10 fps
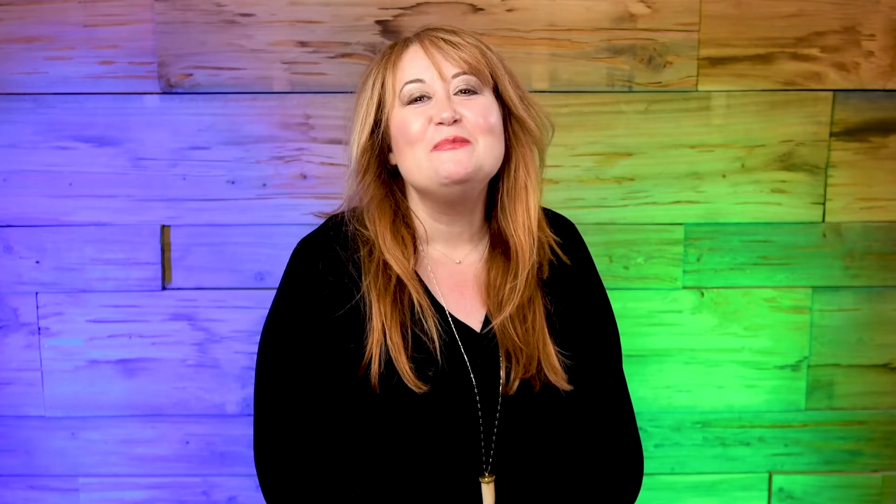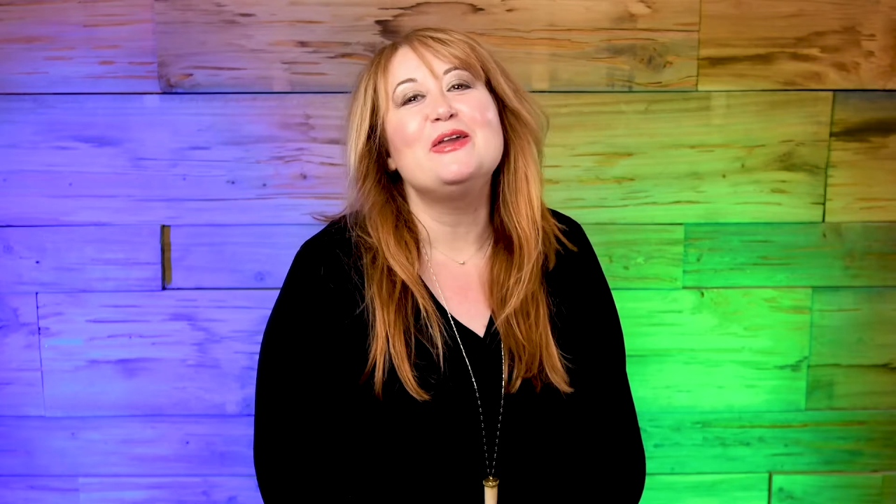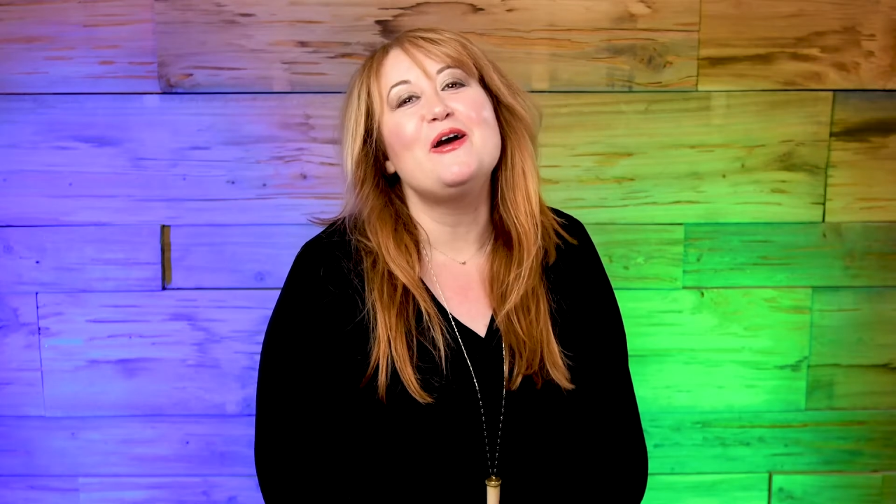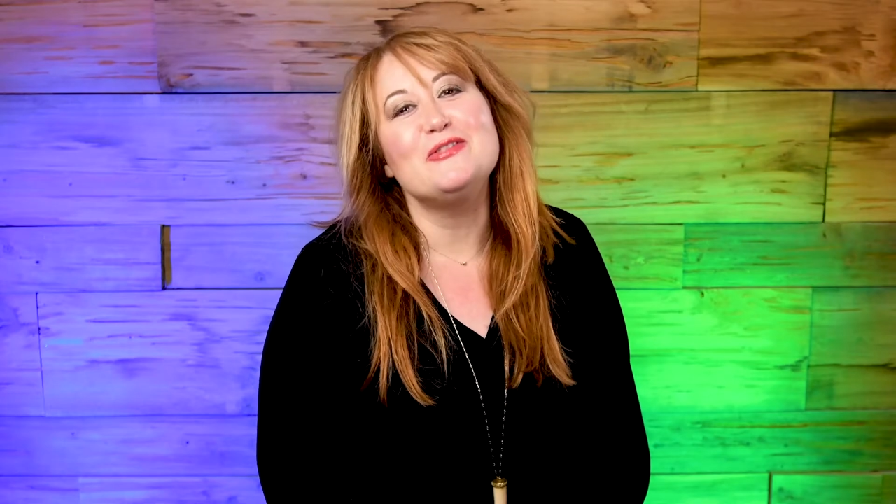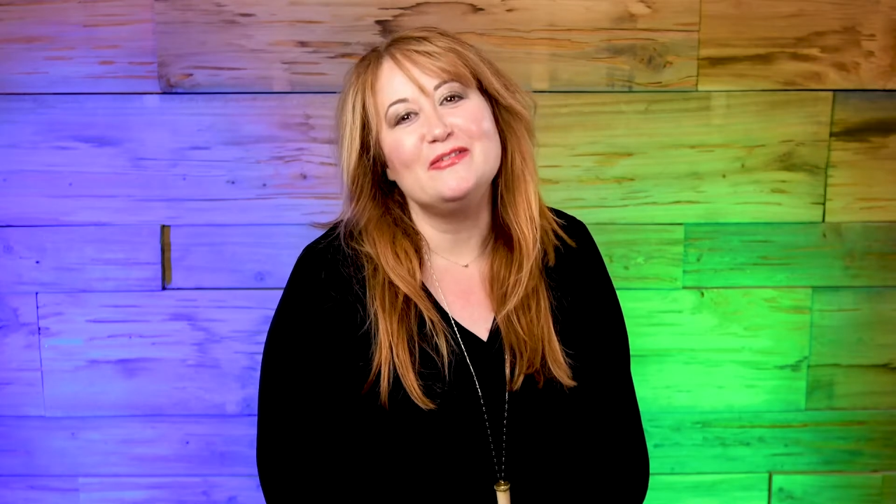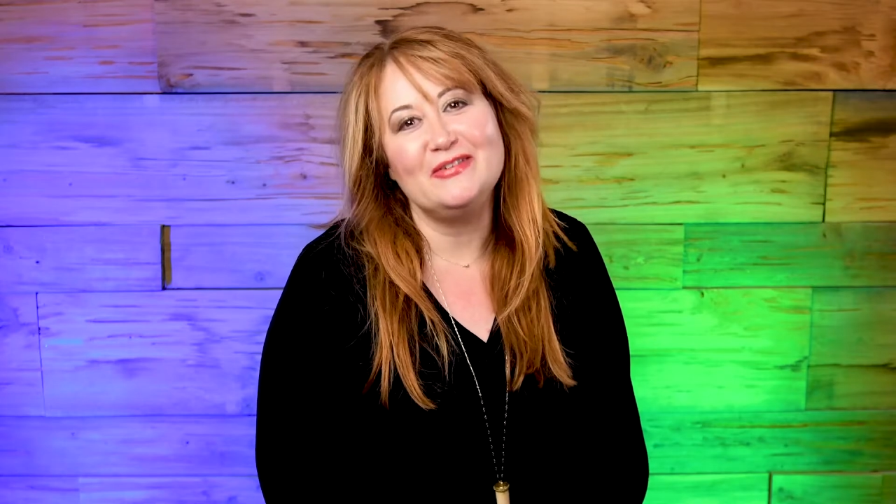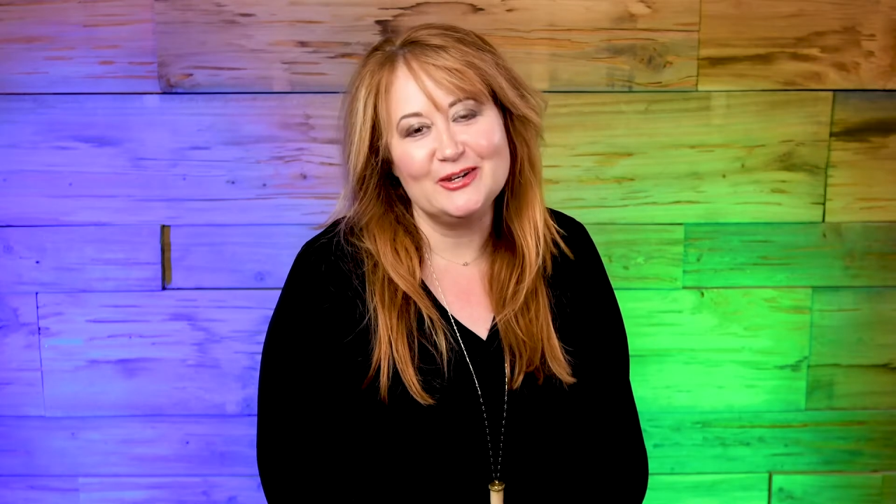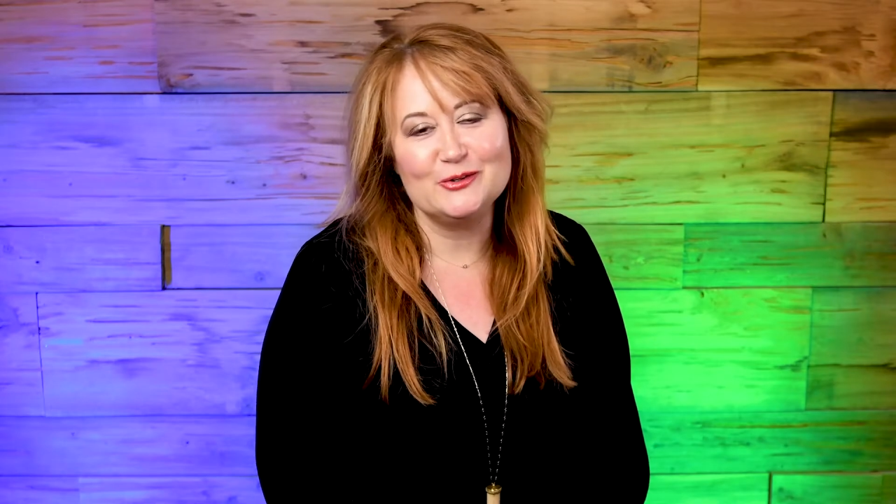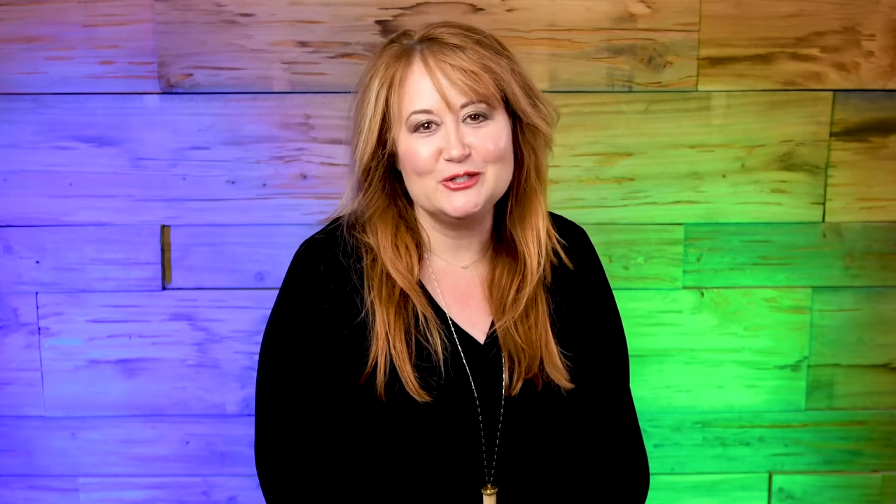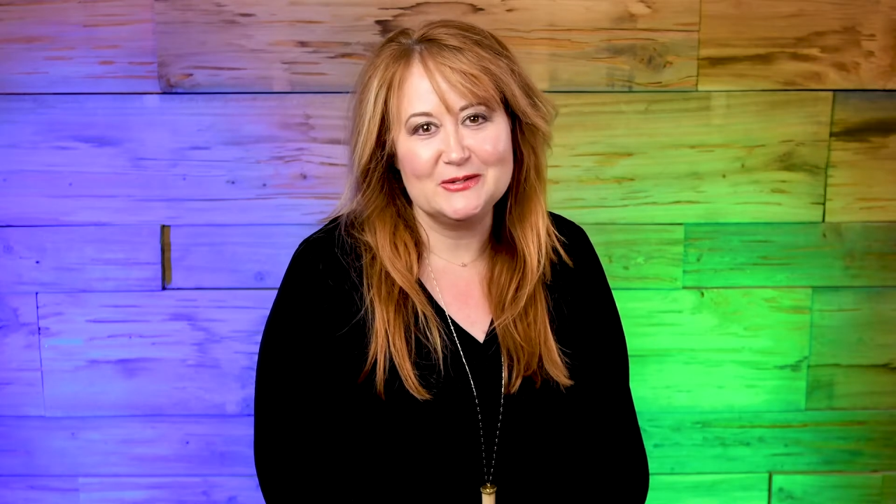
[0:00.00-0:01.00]
Because of
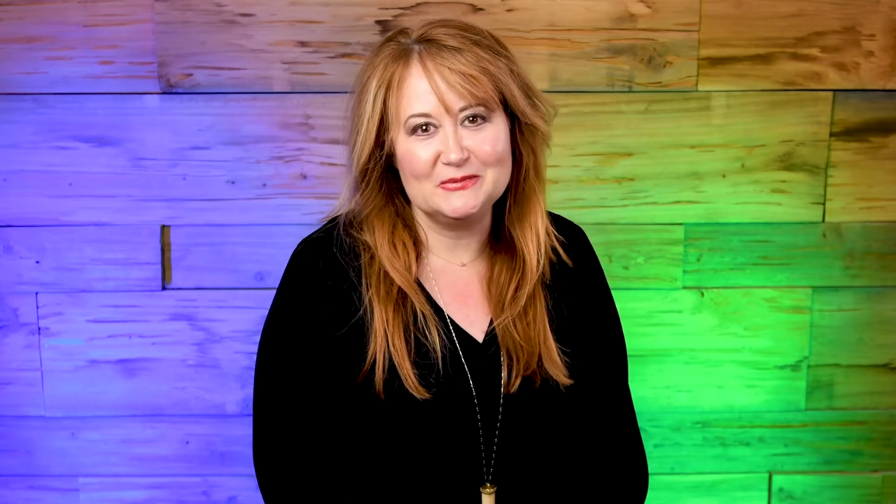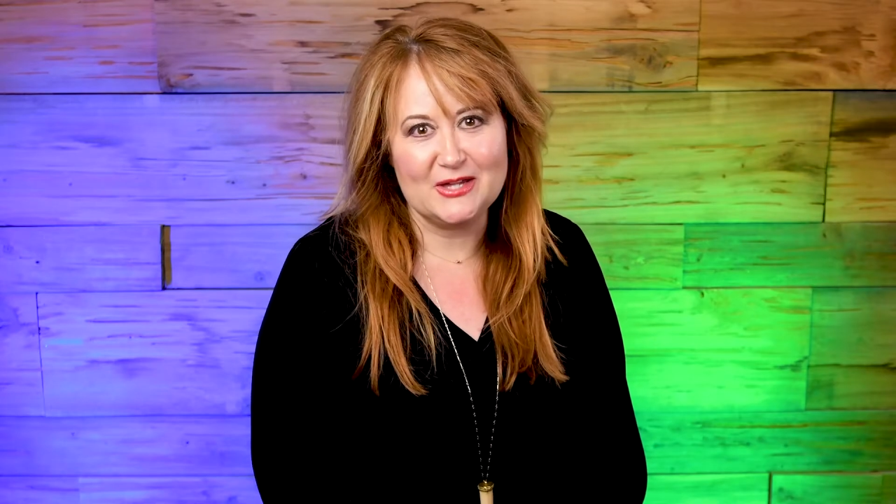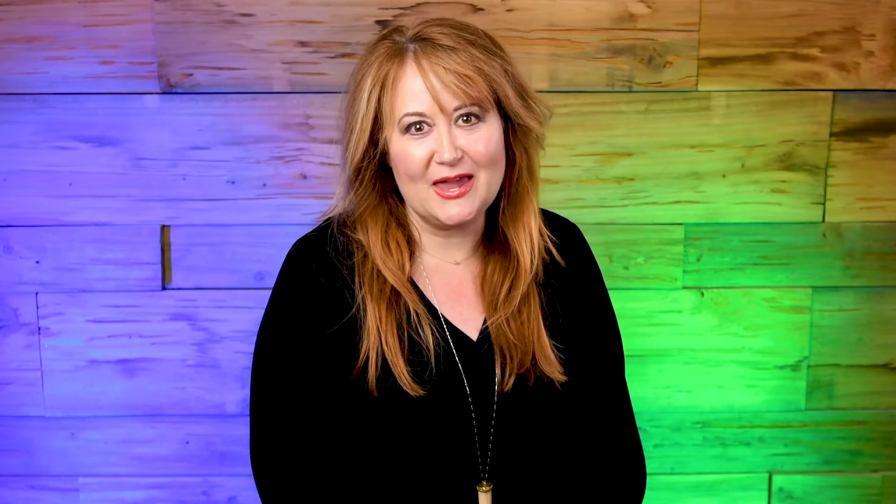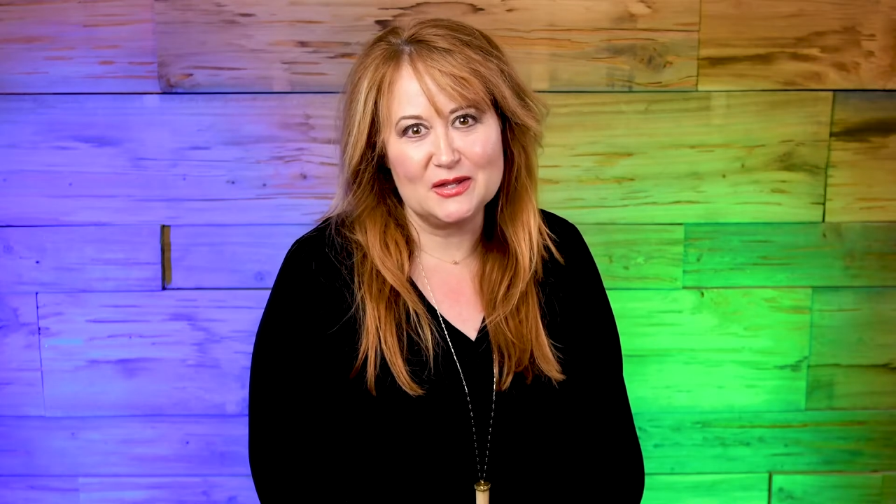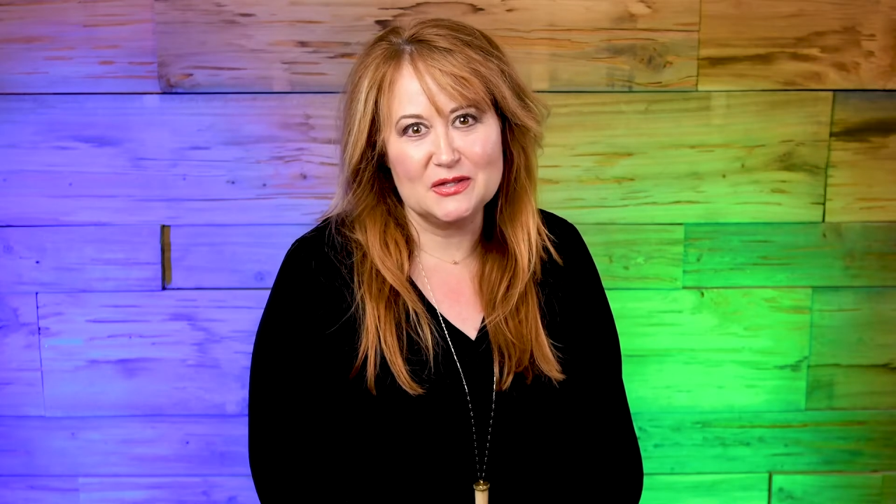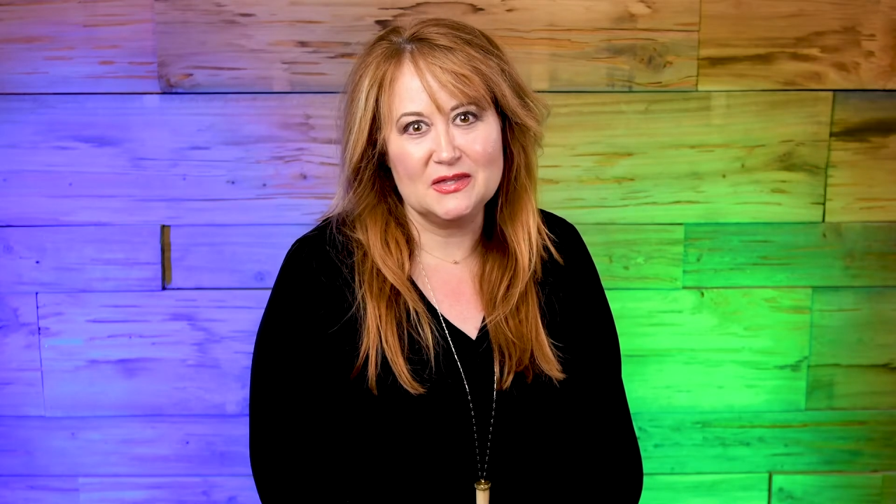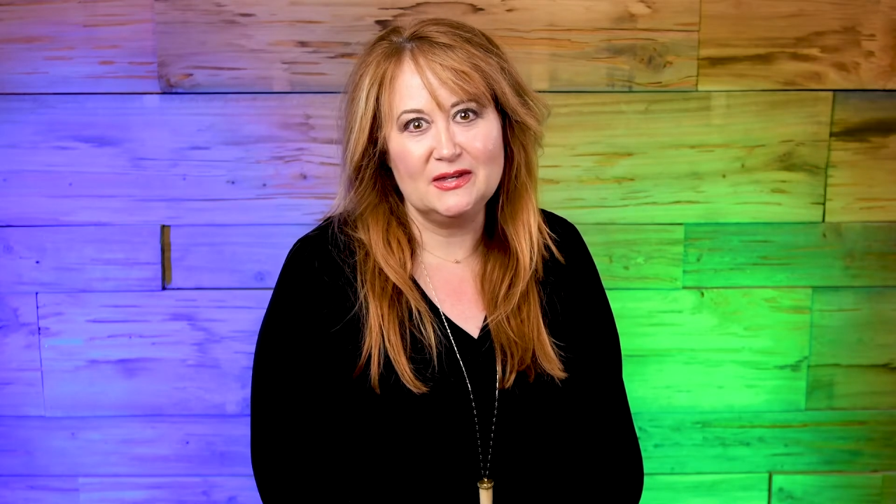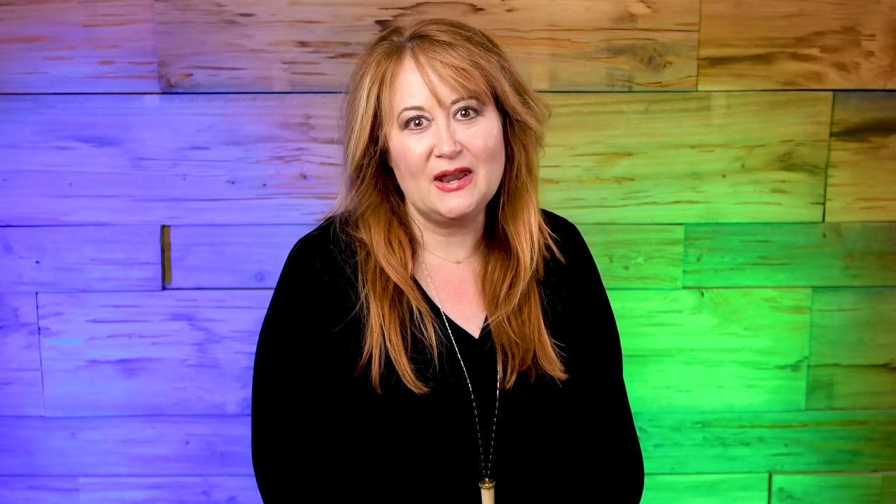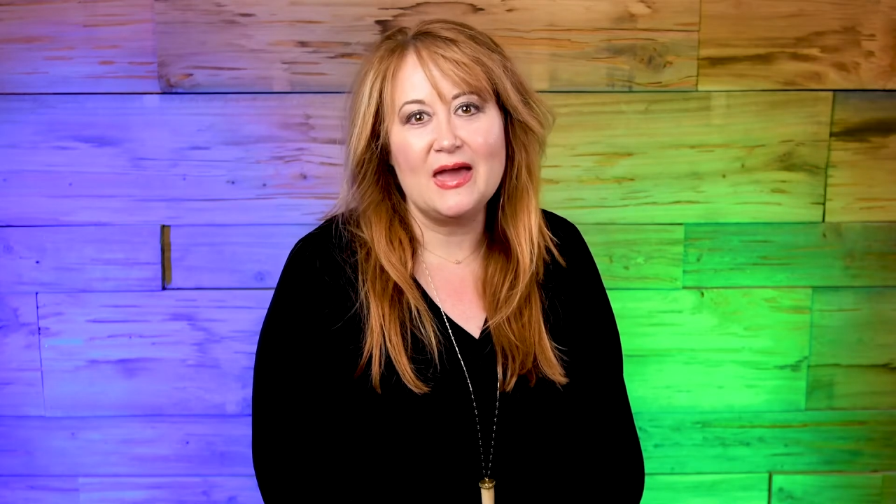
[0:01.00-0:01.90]
Leadership Jackson,